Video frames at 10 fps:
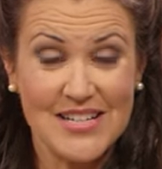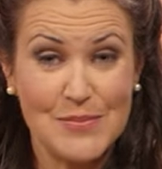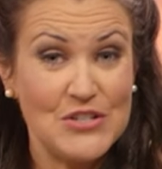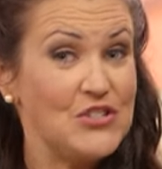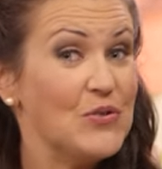
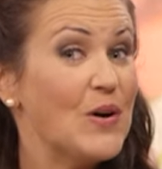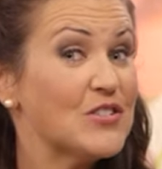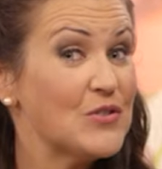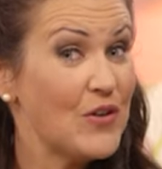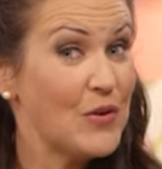but did you
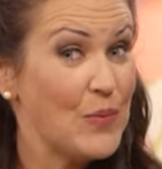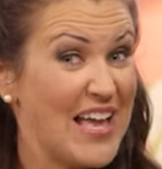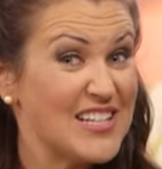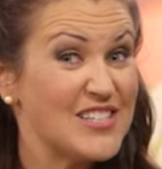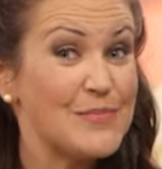also know that we
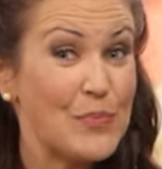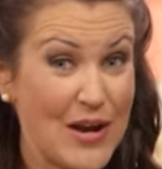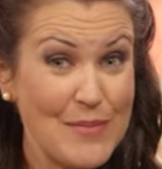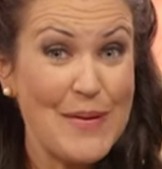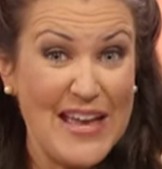had
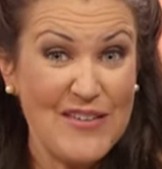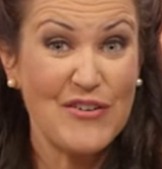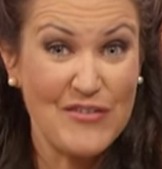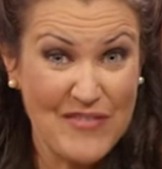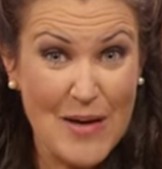spray paint
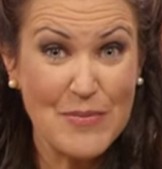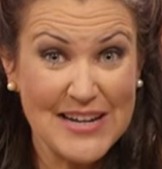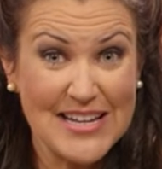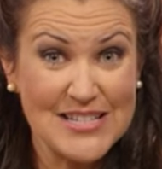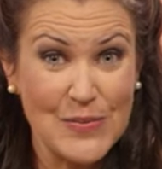for
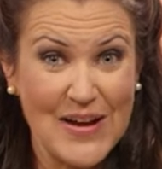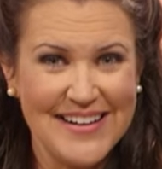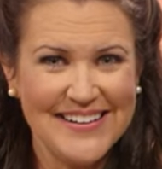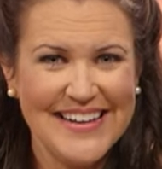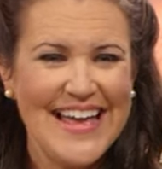fabric as well?